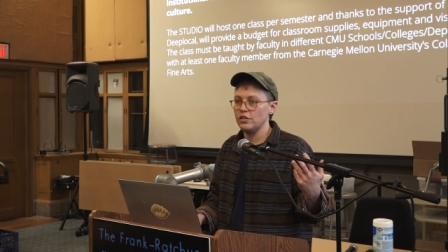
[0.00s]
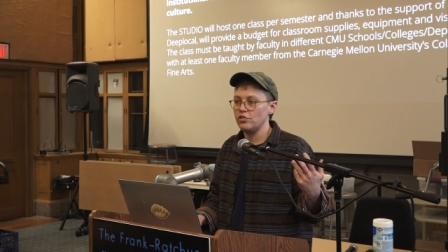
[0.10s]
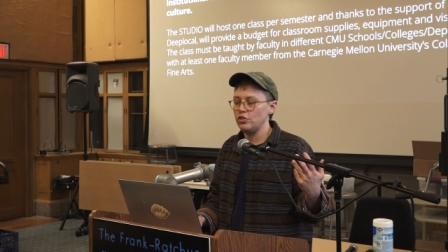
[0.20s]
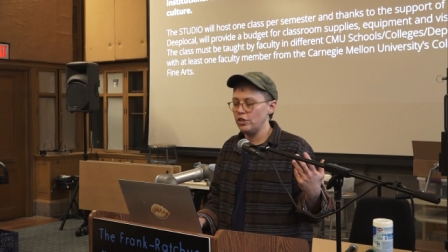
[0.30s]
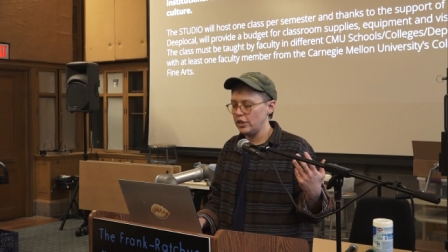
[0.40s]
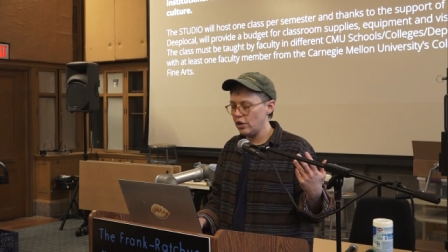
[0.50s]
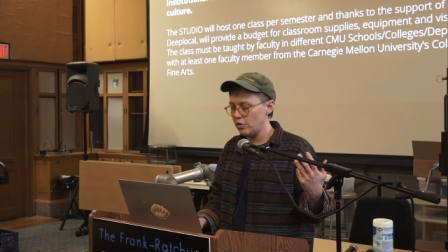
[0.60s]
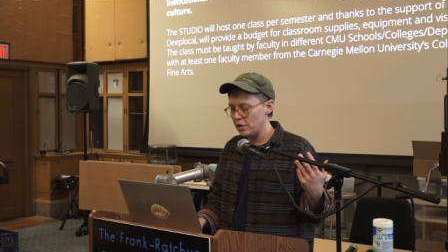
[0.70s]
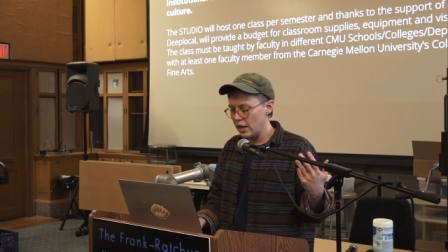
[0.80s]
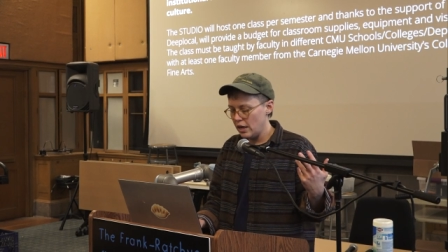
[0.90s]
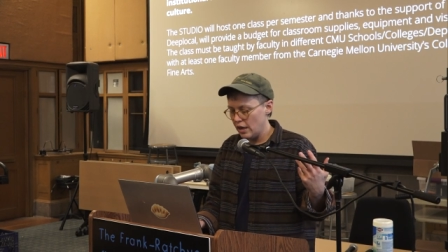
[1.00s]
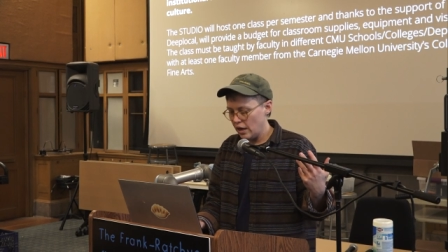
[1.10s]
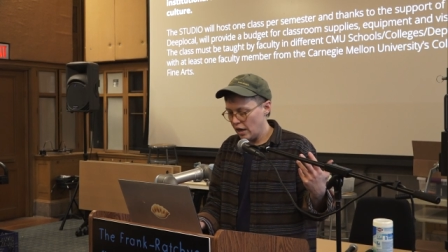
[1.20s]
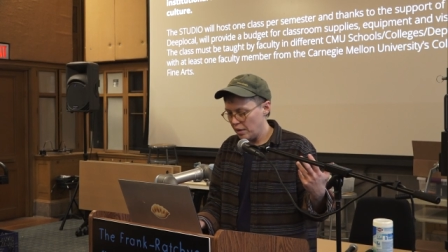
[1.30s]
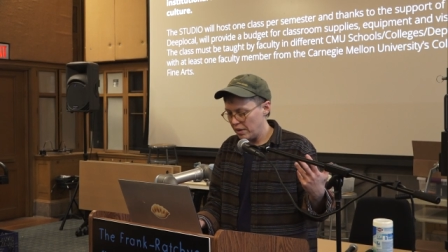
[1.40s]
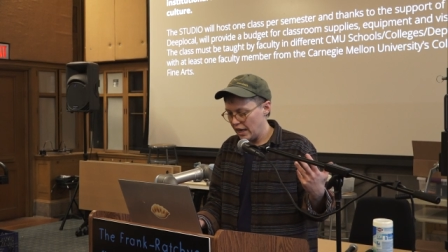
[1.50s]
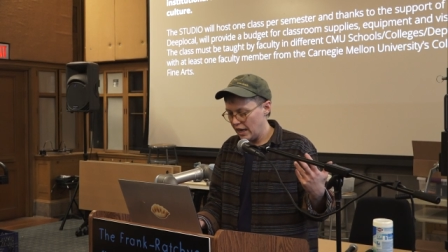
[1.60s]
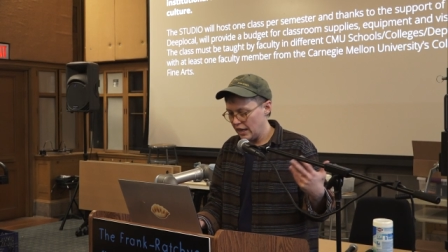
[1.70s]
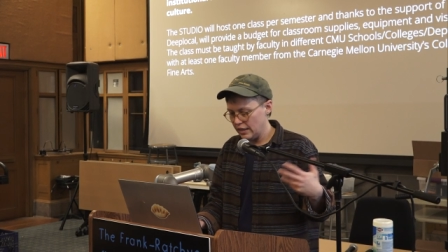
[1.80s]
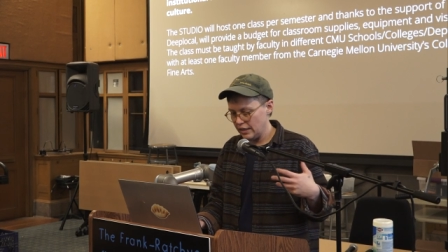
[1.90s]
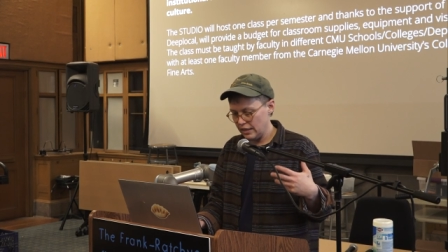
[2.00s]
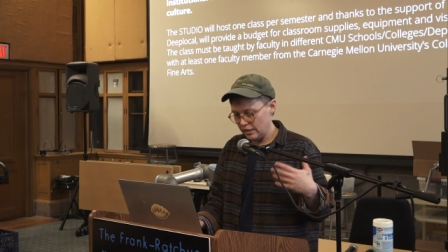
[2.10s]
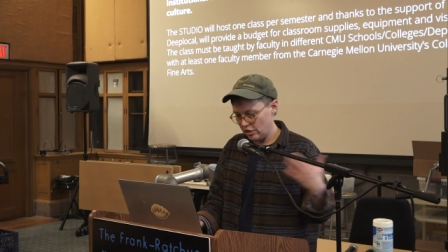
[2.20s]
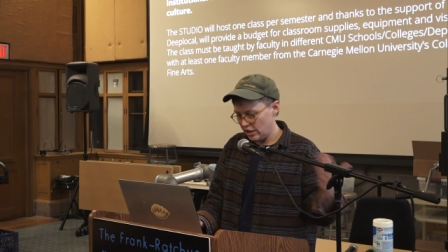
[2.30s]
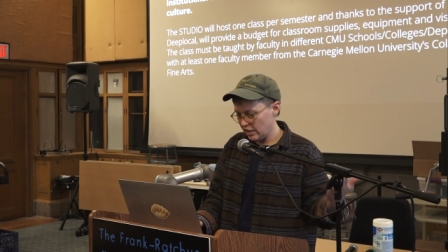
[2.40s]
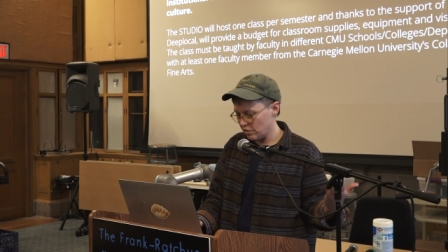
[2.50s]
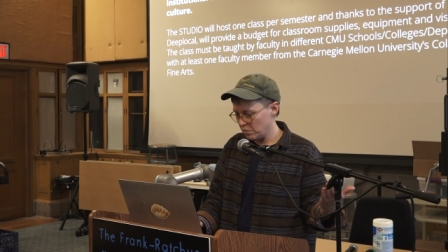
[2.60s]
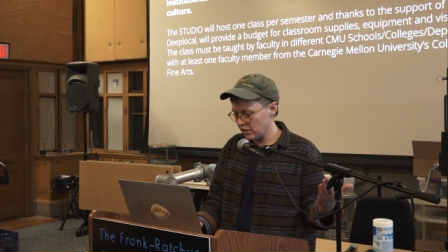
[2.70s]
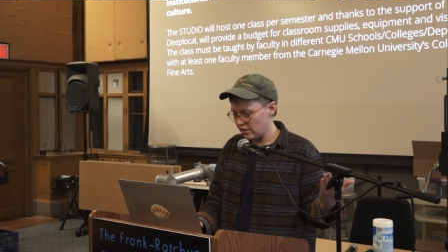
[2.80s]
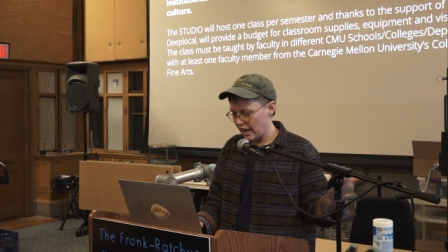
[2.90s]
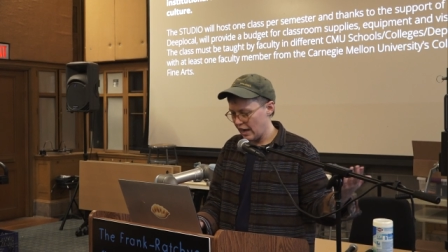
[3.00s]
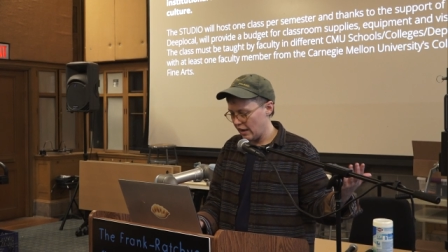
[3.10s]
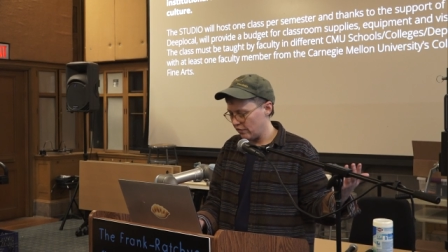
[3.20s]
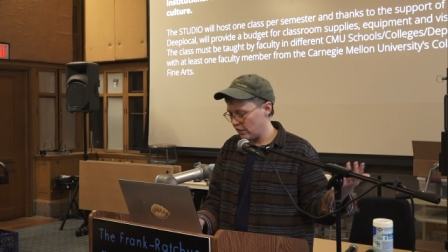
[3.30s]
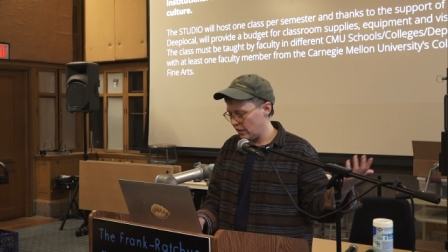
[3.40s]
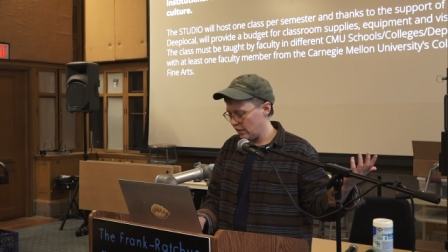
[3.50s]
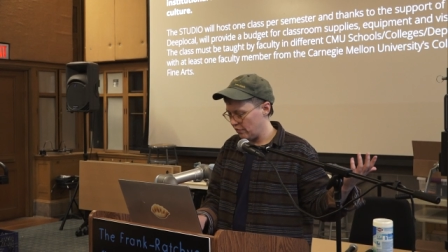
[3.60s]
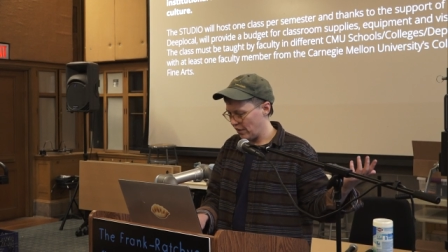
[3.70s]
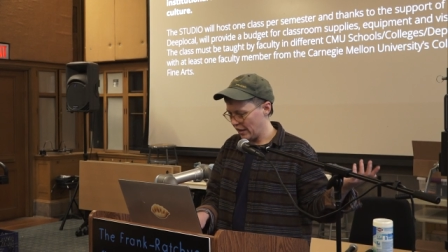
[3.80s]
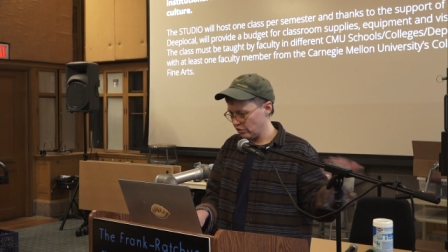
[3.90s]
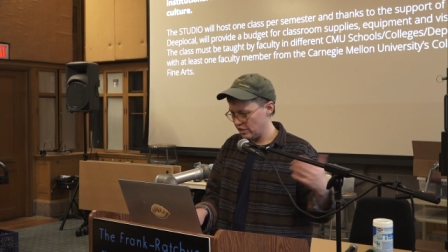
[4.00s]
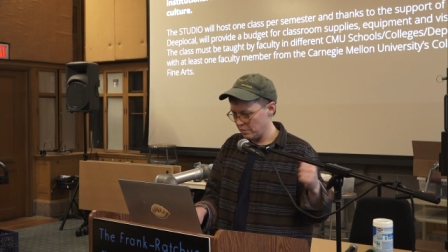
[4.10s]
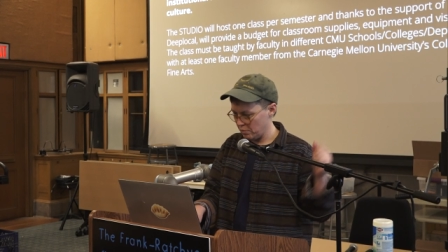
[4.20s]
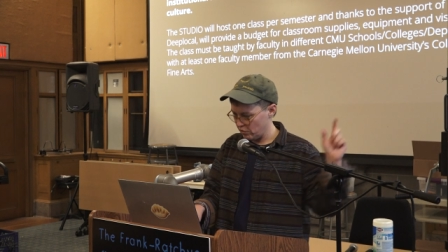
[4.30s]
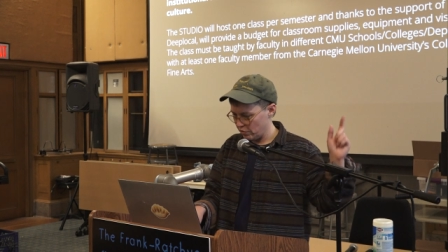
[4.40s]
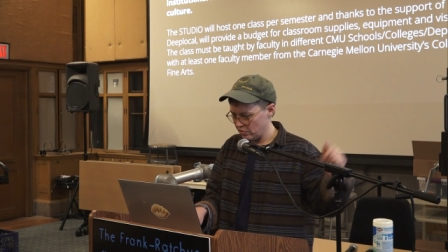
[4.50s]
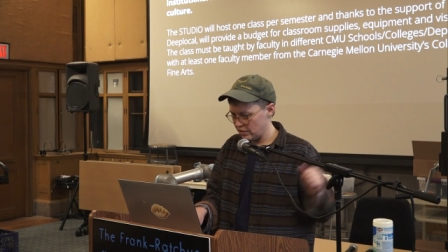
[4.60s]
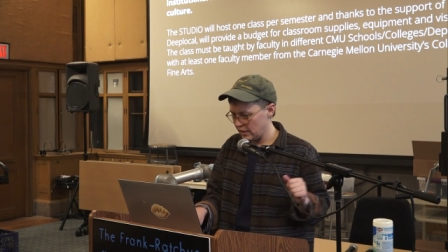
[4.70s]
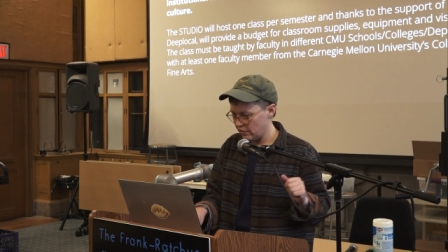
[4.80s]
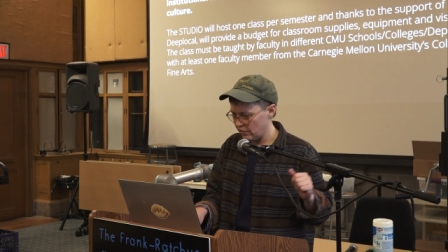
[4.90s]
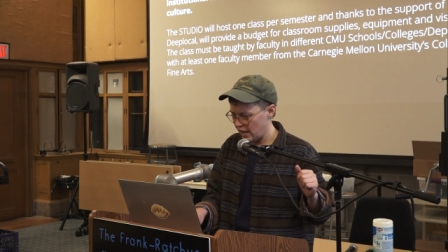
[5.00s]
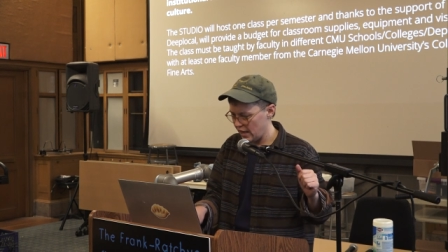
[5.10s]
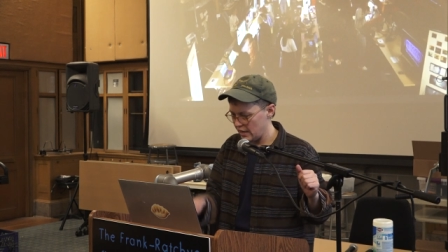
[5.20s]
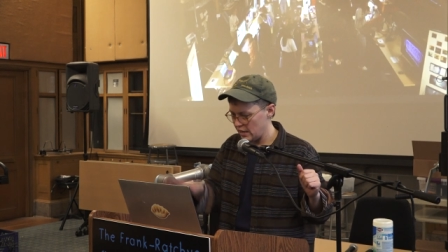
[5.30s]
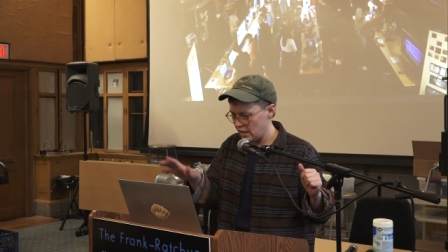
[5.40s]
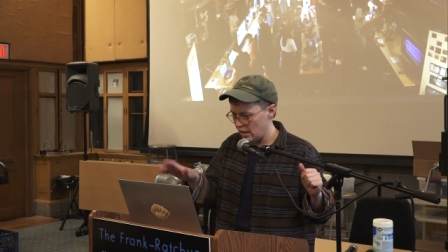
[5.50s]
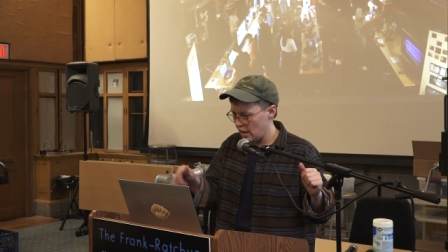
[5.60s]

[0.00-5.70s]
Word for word: in the studio. And this must have a faculty member from CFA.